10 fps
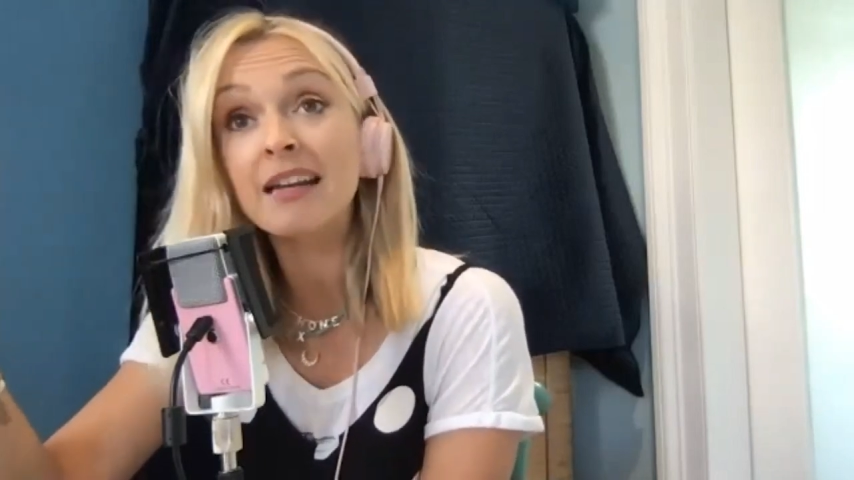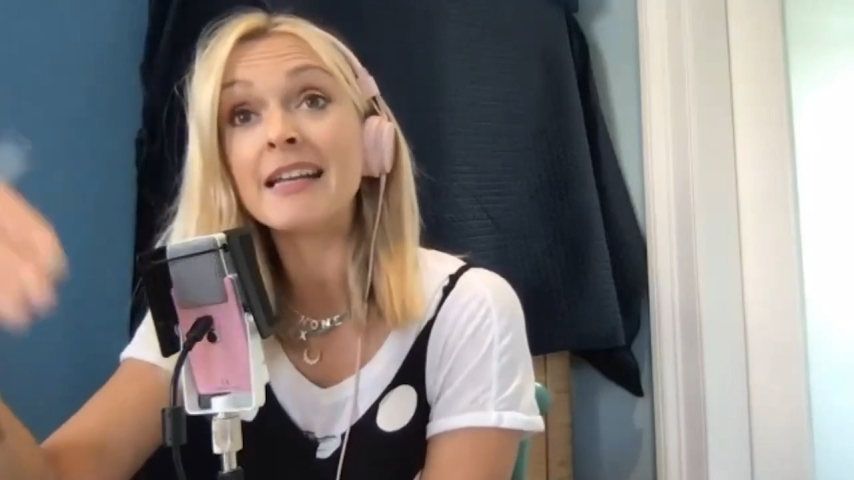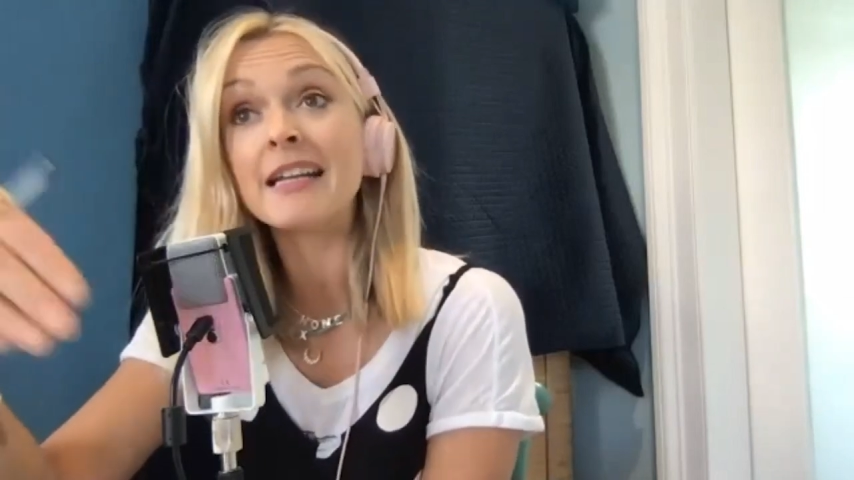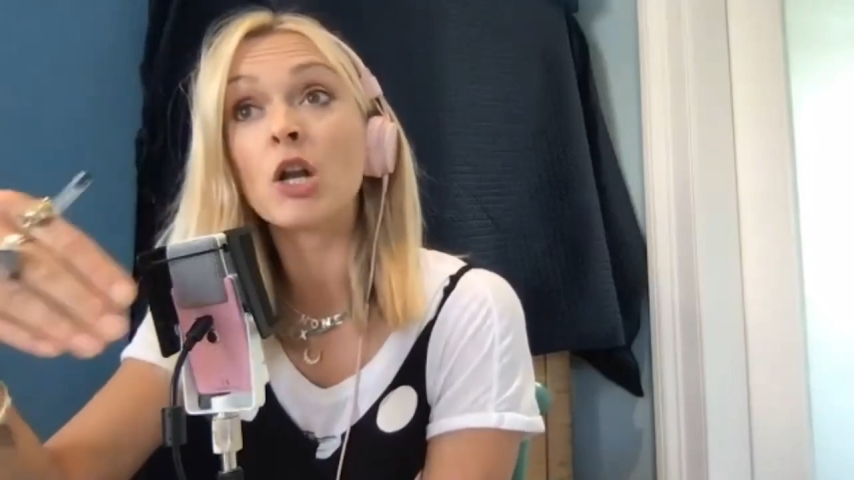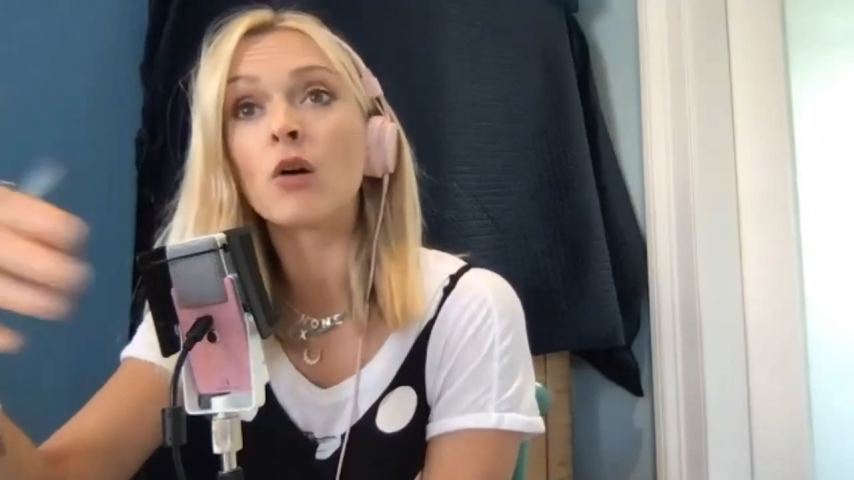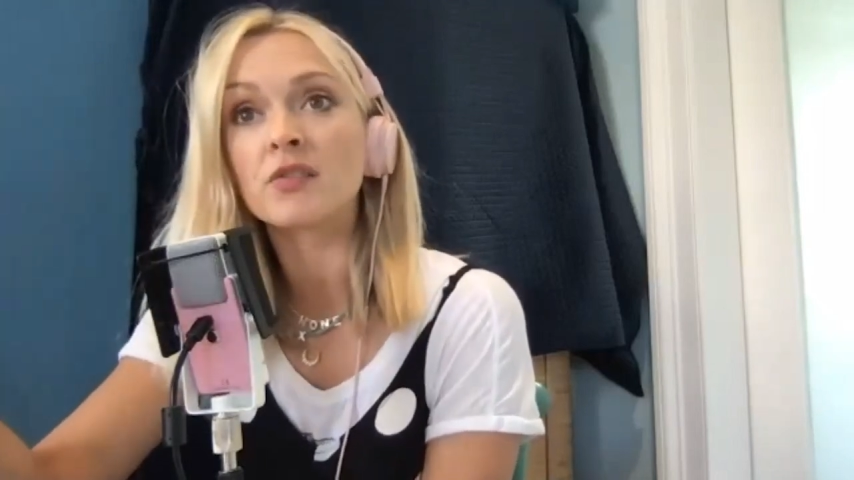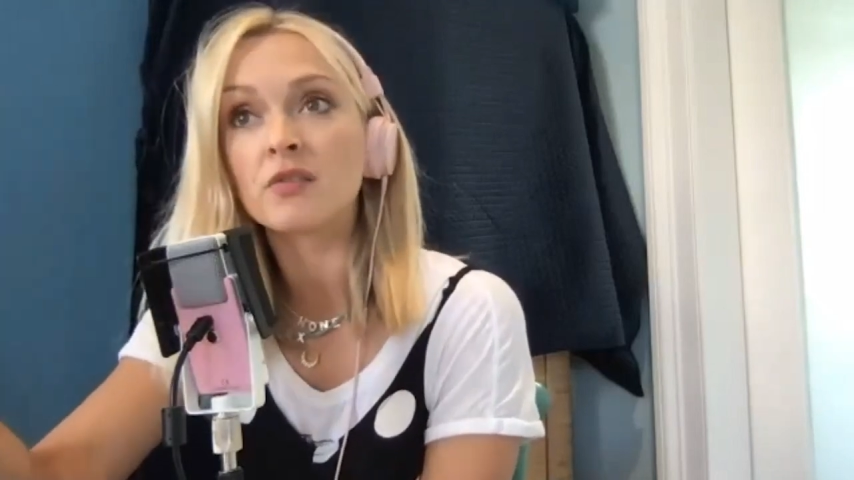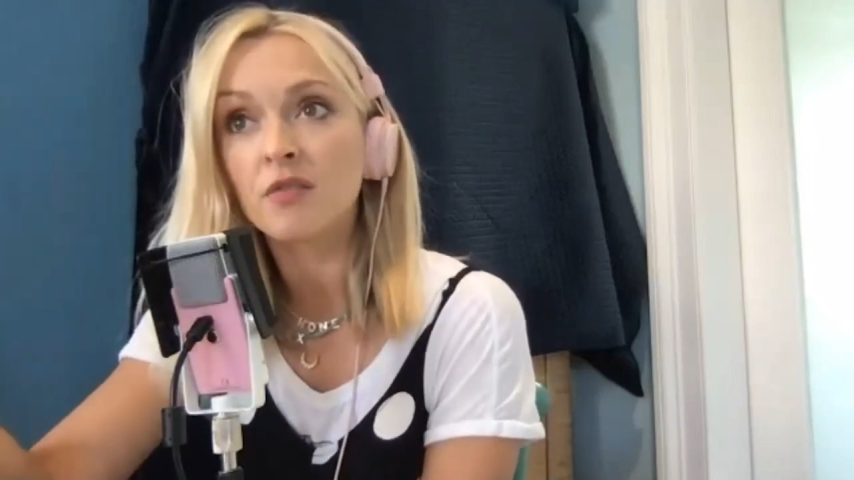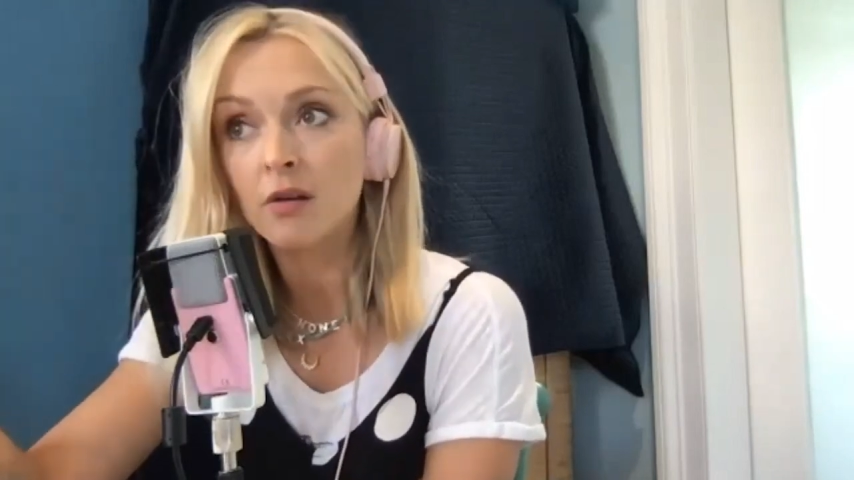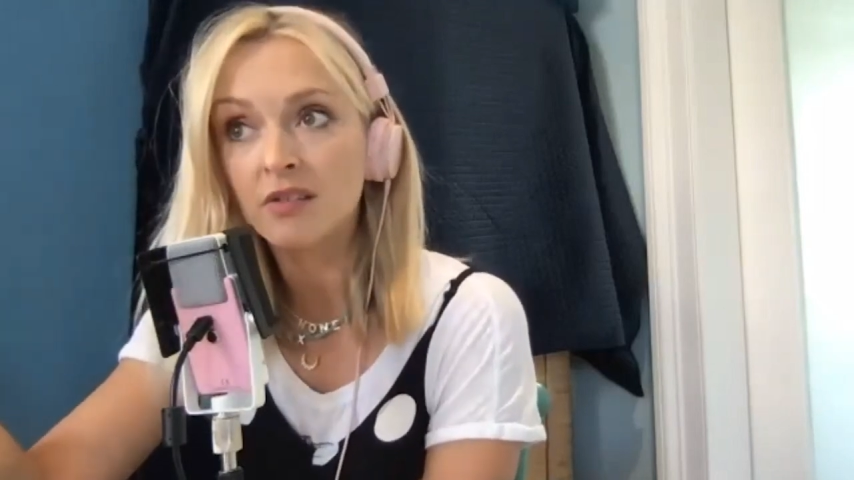need lots
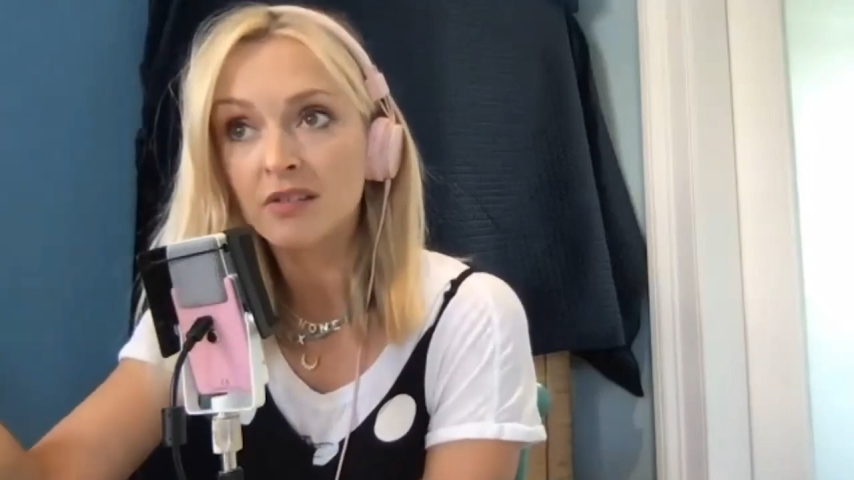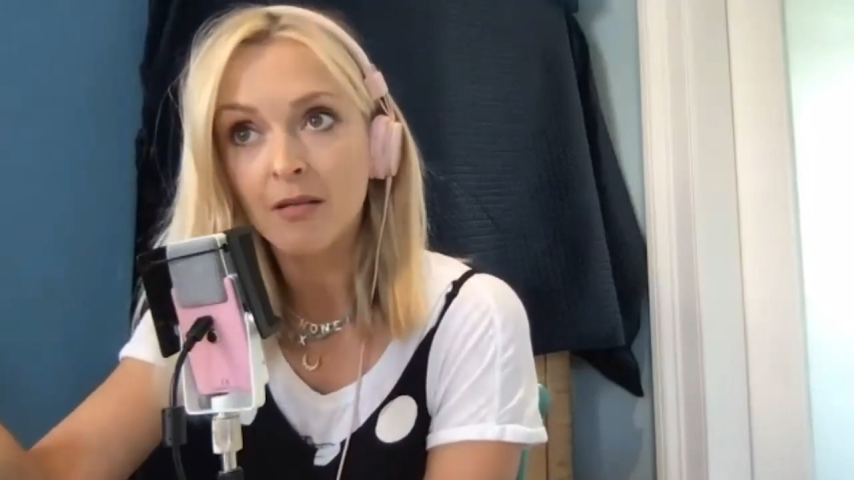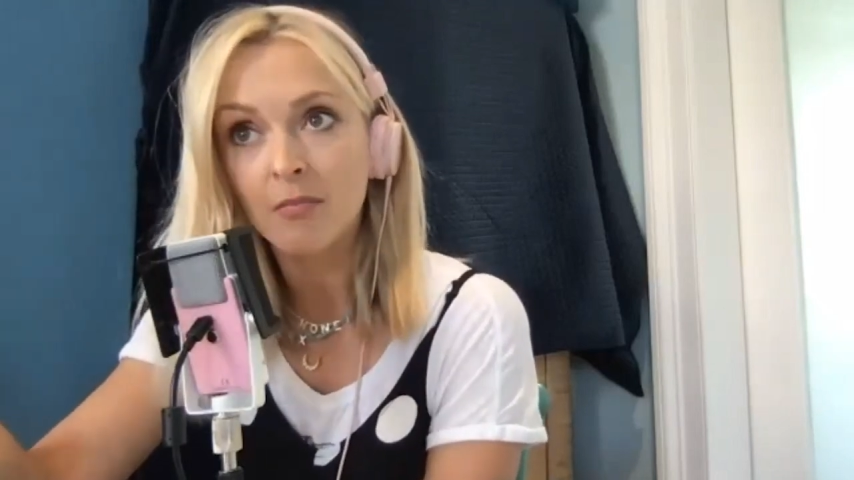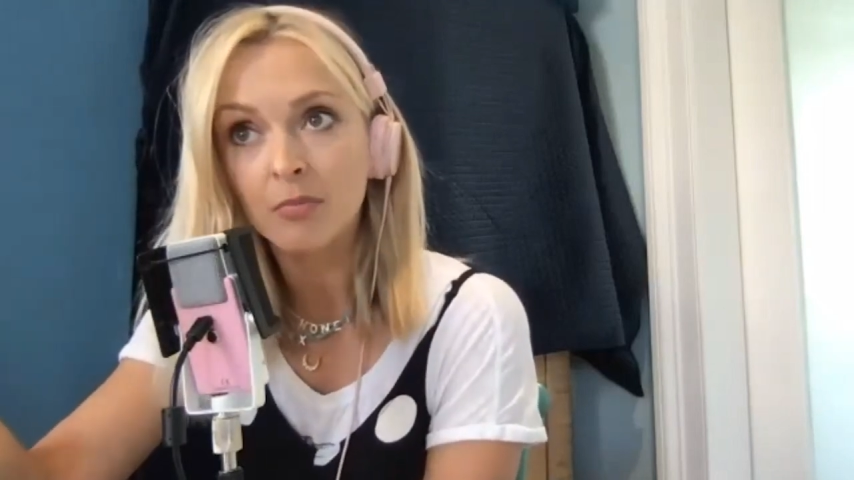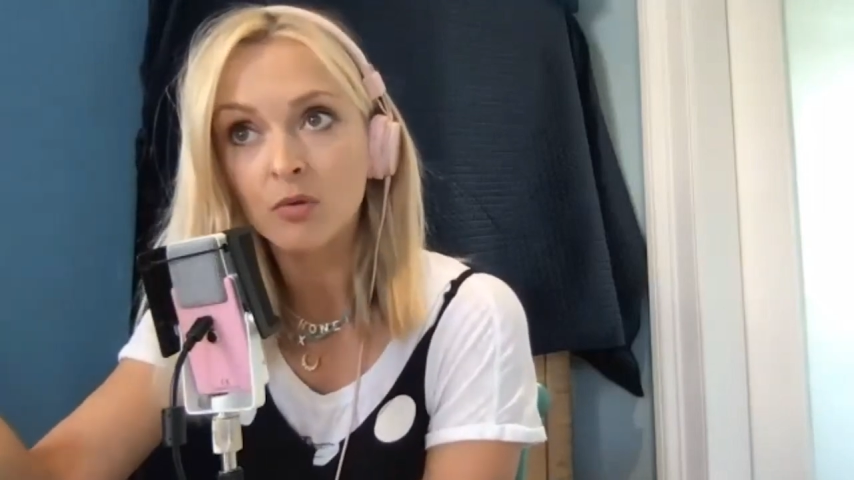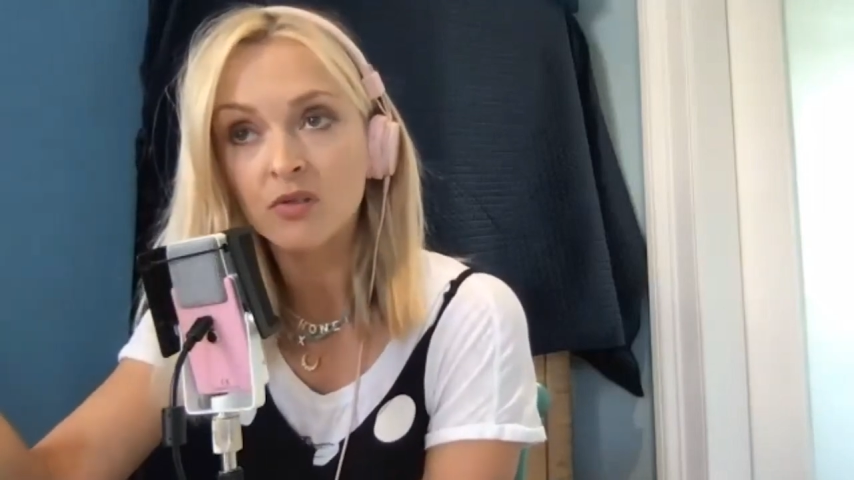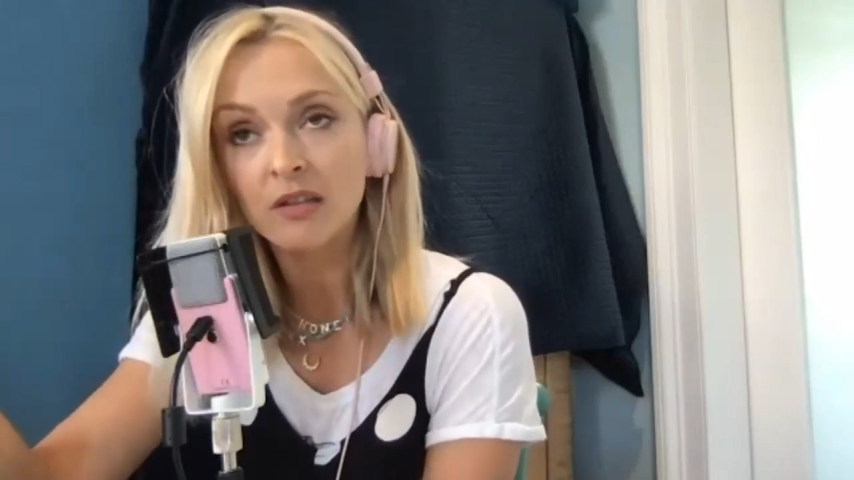of those soundboards.